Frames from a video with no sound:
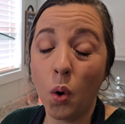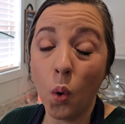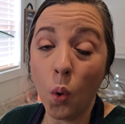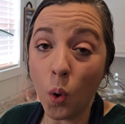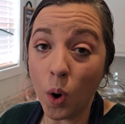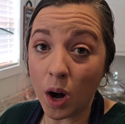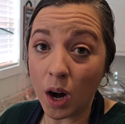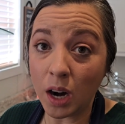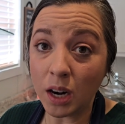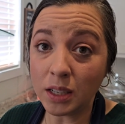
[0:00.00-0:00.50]

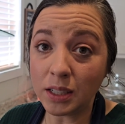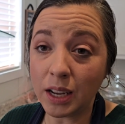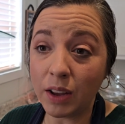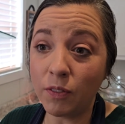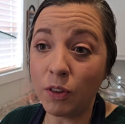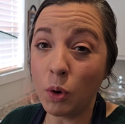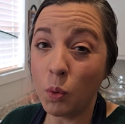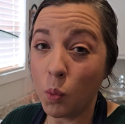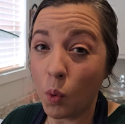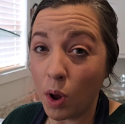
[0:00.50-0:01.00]
Or
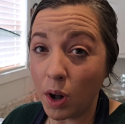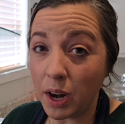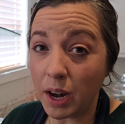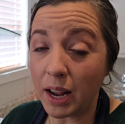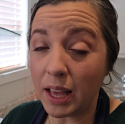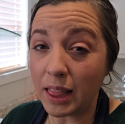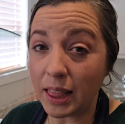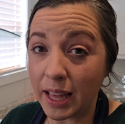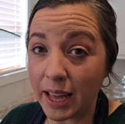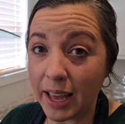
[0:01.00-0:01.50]
if you
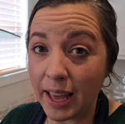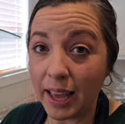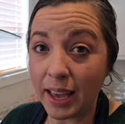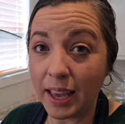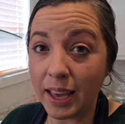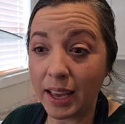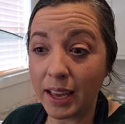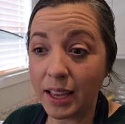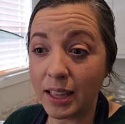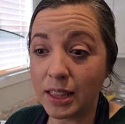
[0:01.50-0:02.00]
wanted it
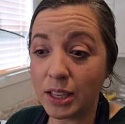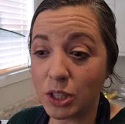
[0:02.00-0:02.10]
like